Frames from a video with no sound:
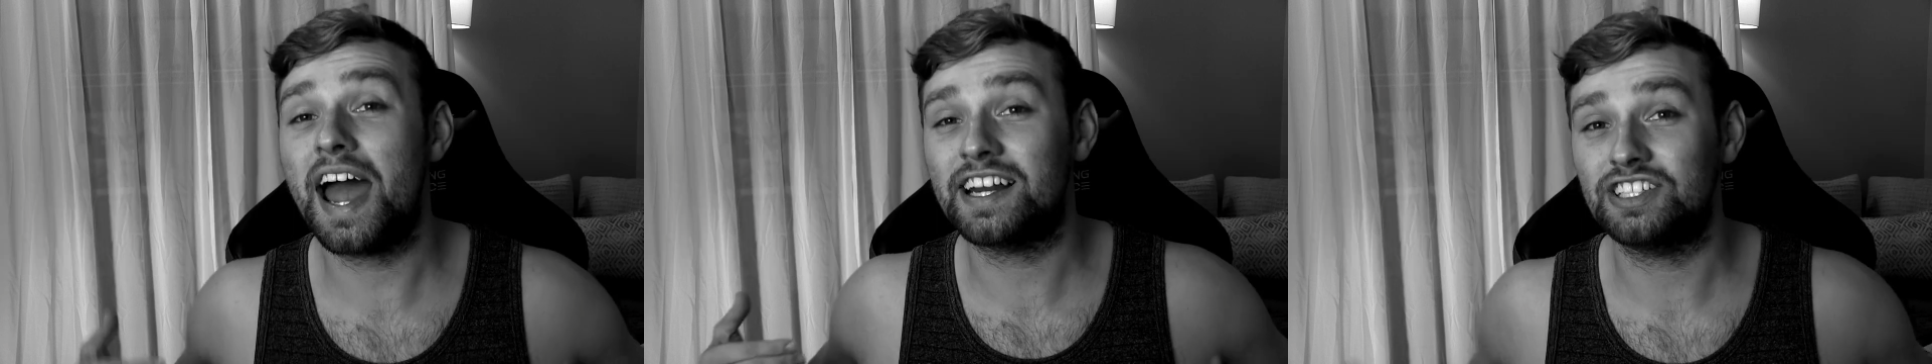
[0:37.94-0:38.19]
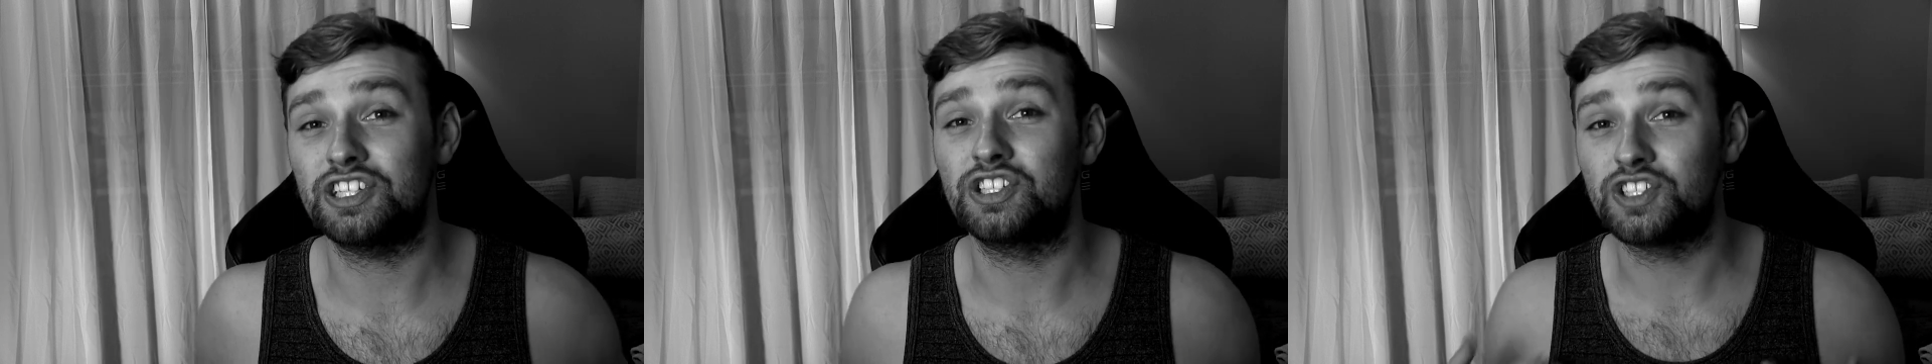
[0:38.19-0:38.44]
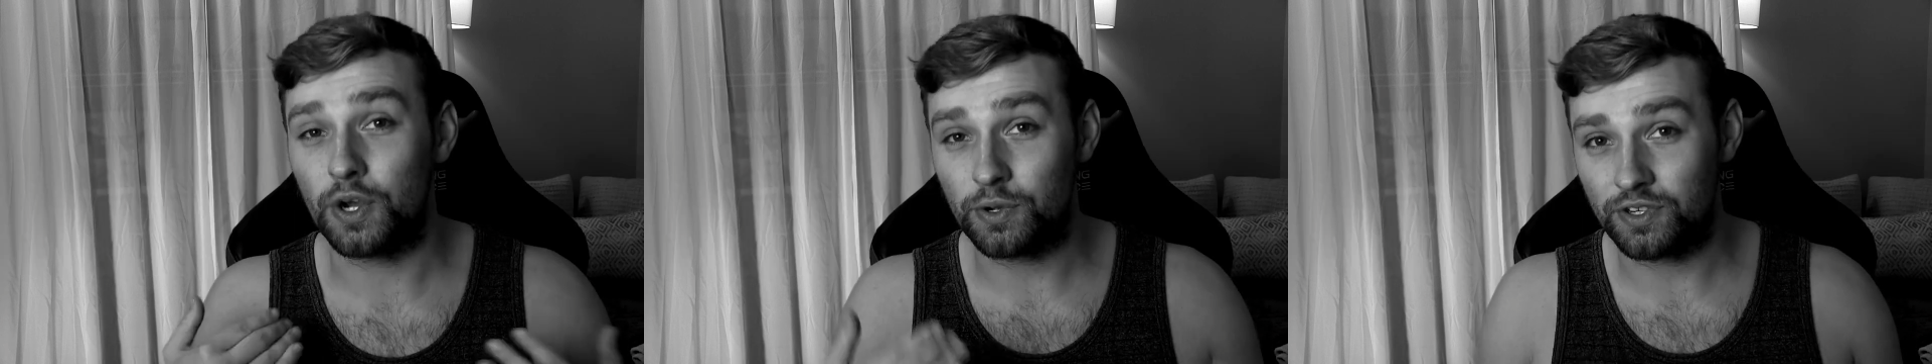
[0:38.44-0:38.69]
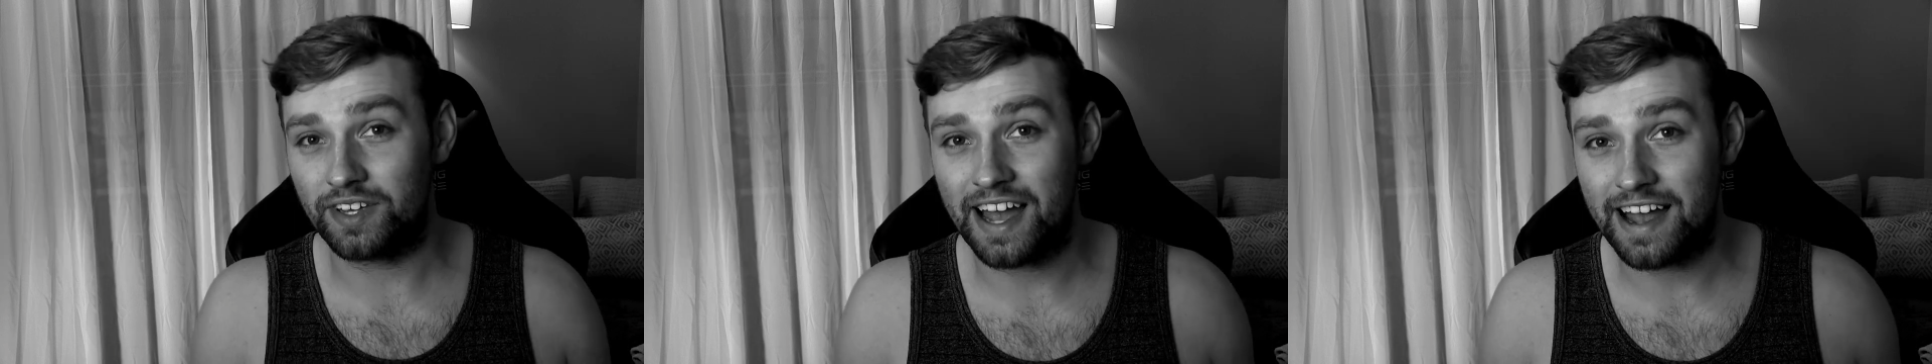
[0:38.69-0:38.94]
actually show
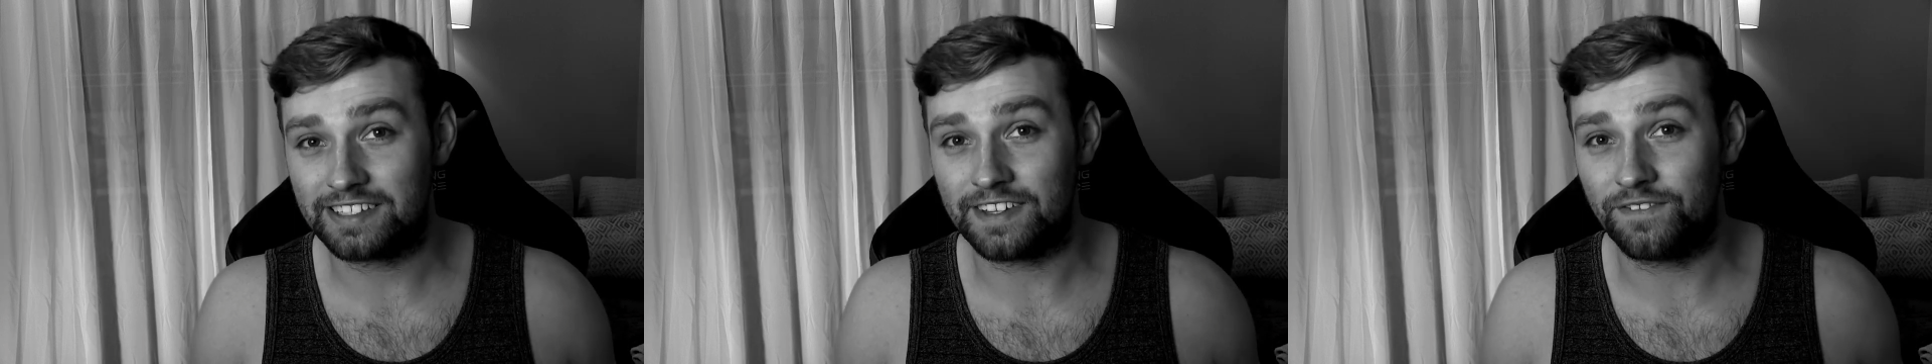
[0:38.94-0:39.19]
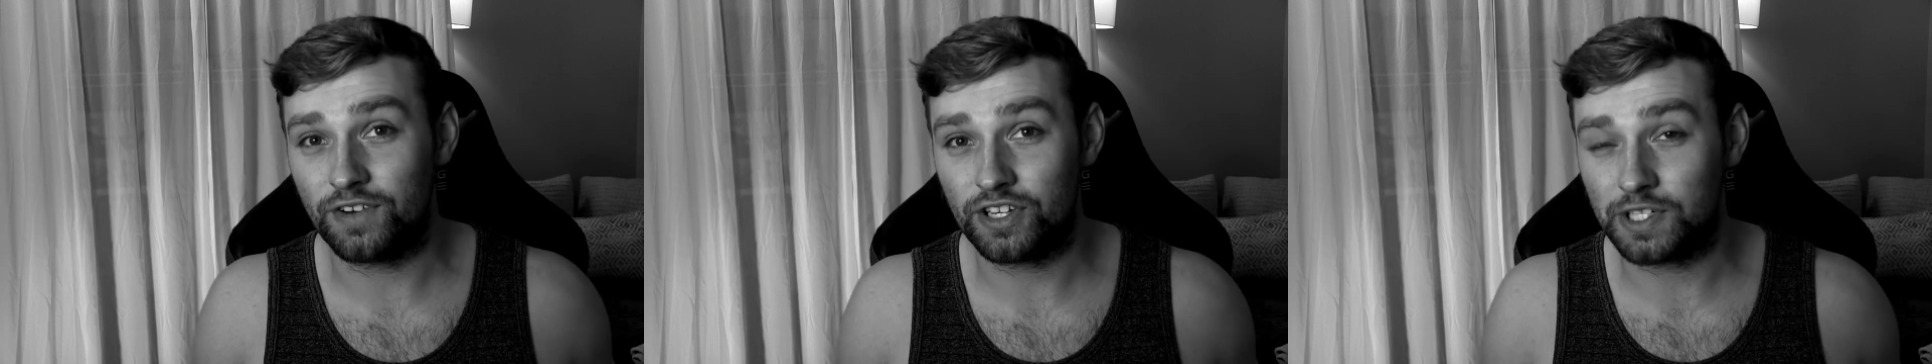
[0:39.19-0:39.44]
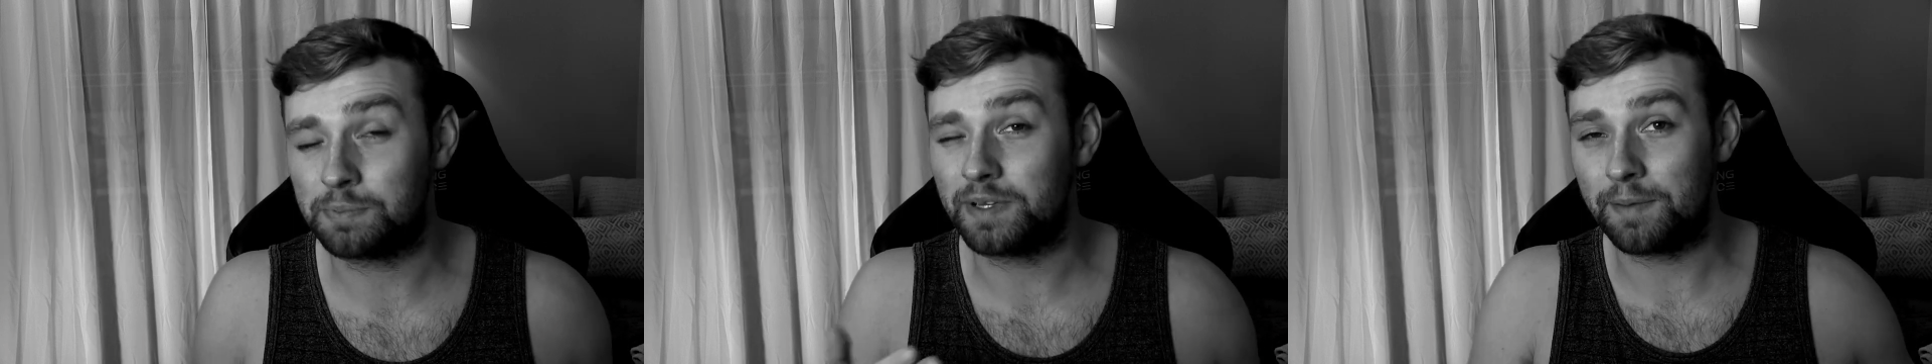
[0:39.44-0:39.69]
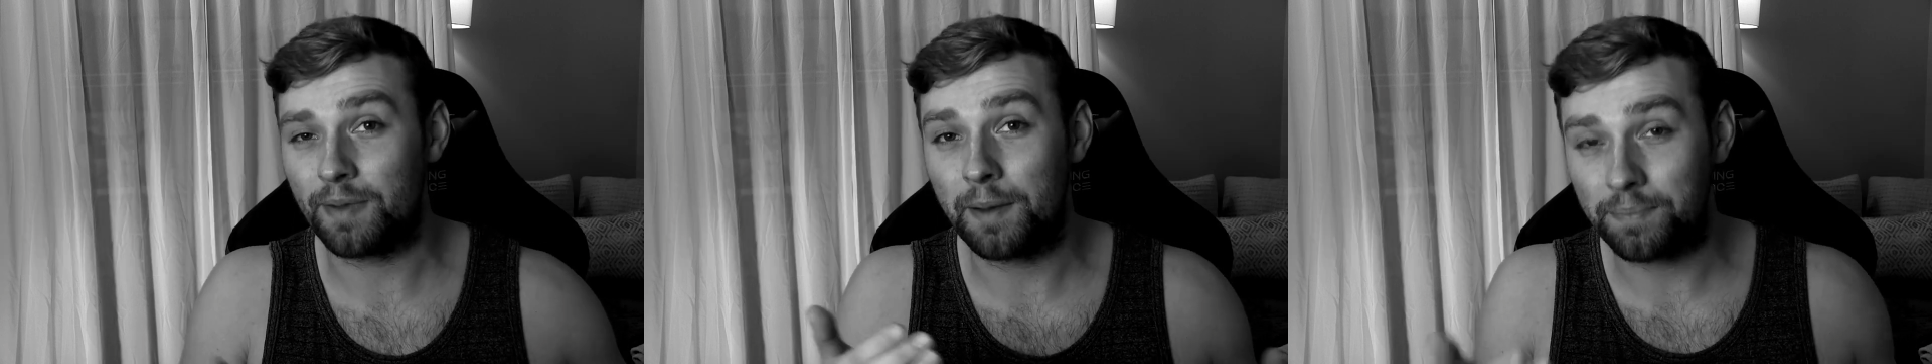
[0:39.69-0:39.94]
you guys the footage
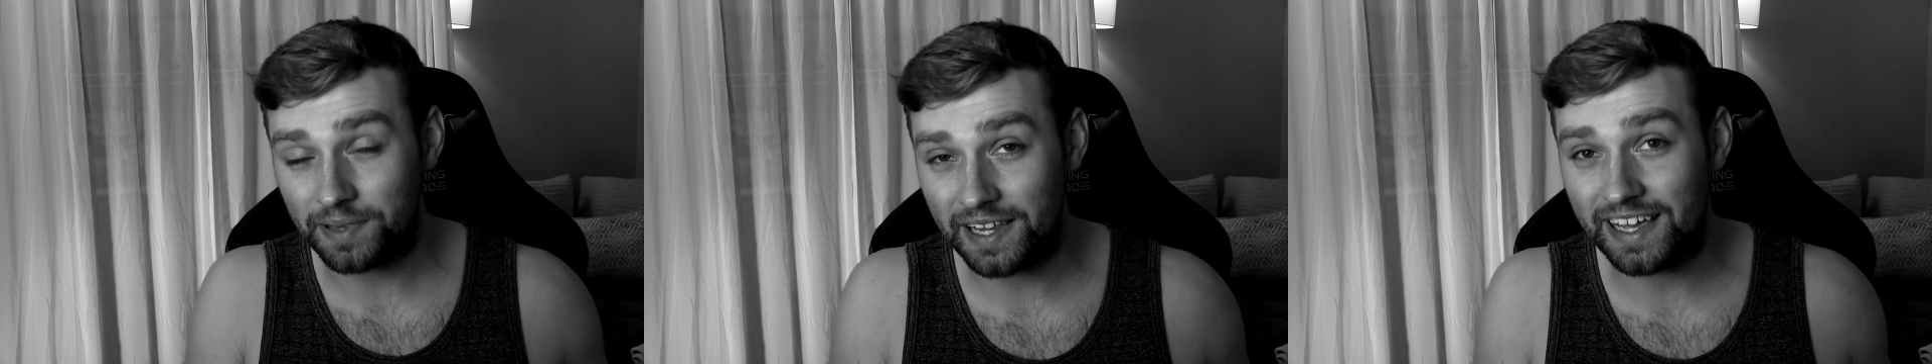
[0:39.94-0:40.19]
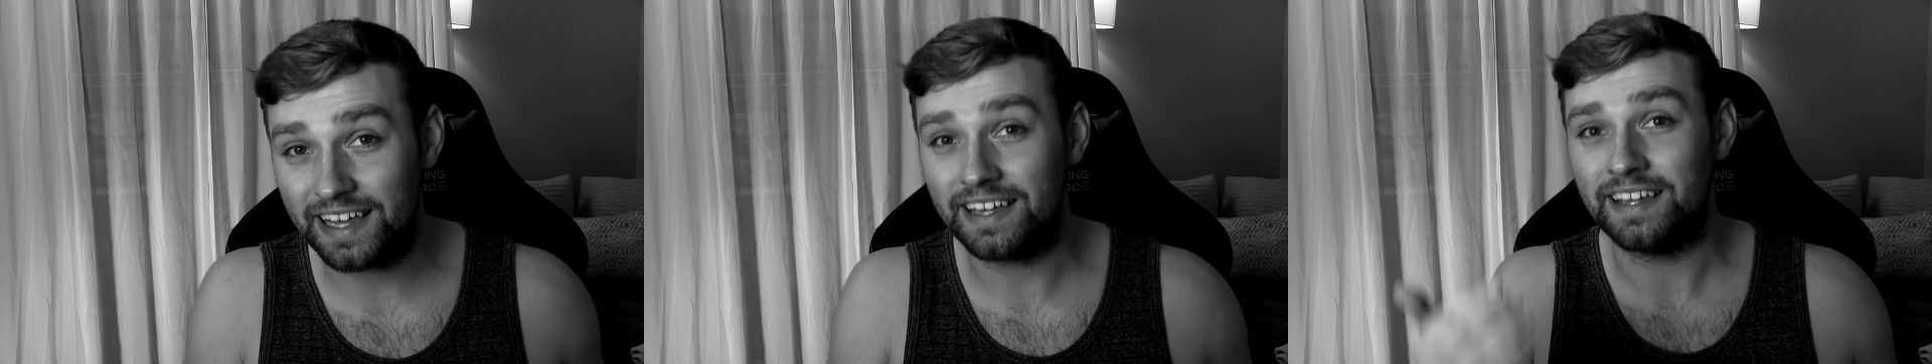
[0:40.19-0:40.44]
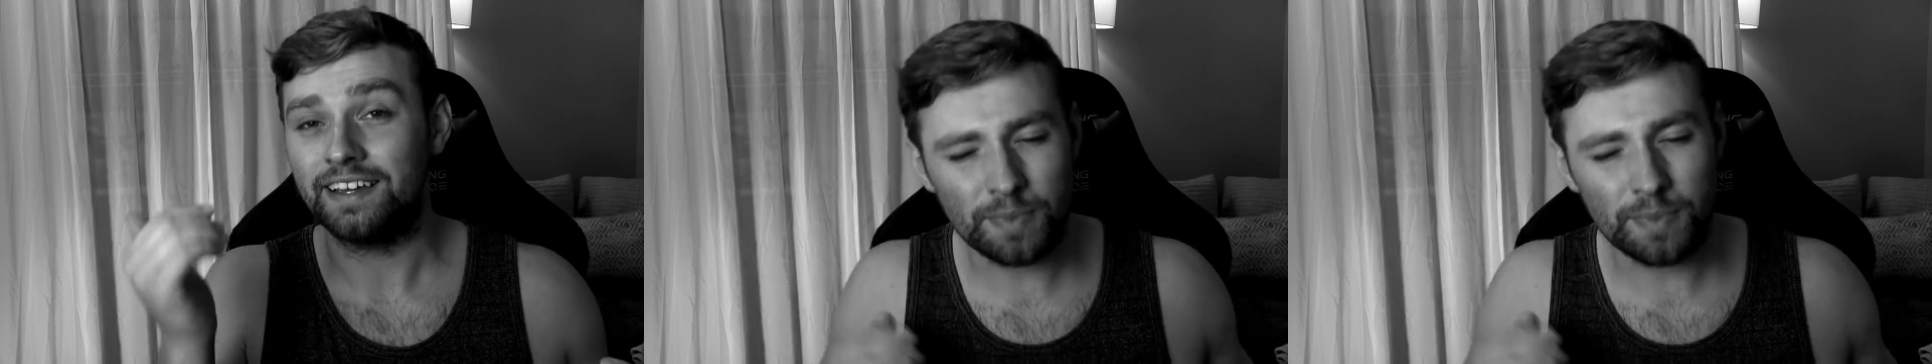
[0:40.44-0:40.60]
play by play.